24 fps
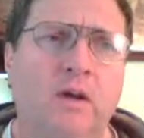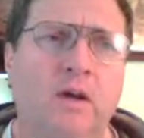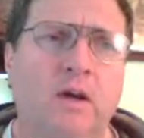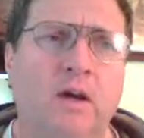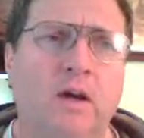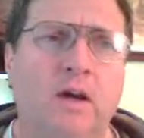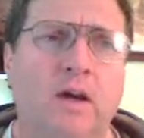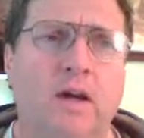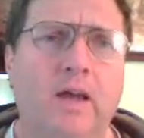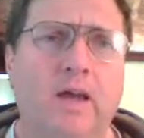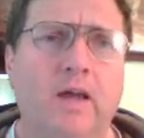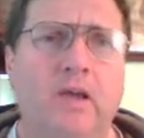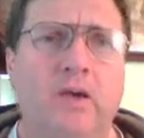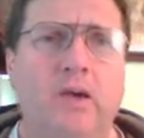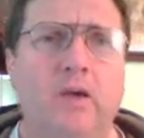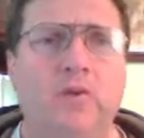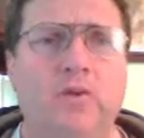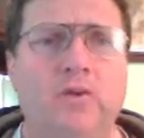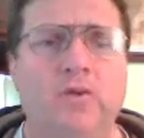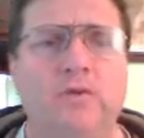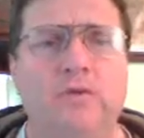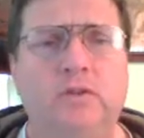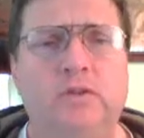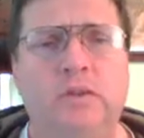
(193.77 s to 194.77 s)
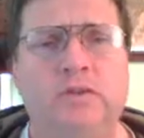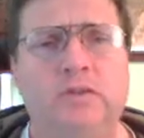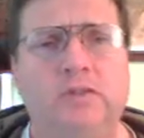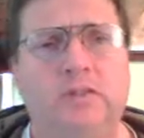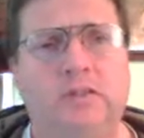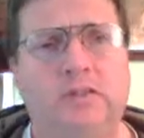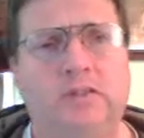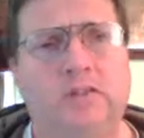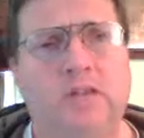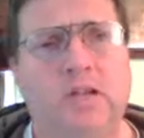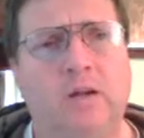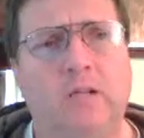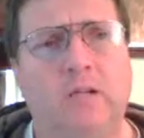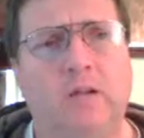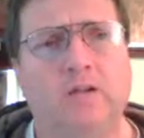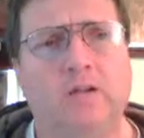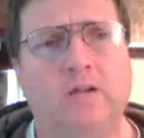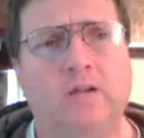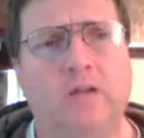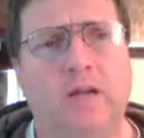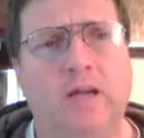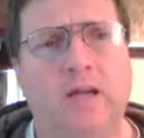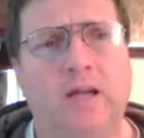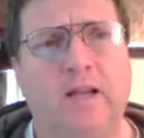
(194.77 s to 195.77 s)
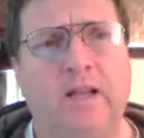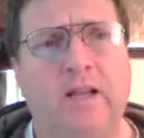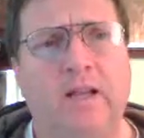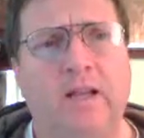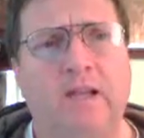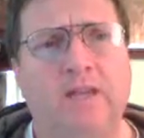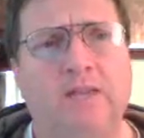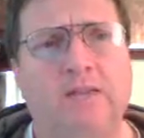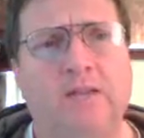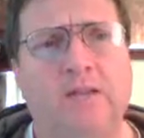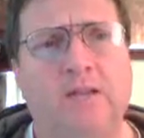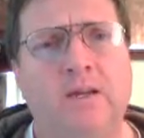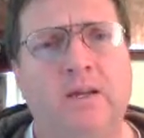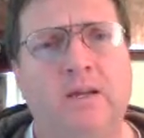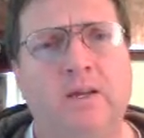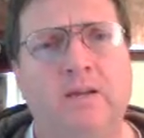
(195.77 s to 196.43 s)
and all 266 numbers are landlines.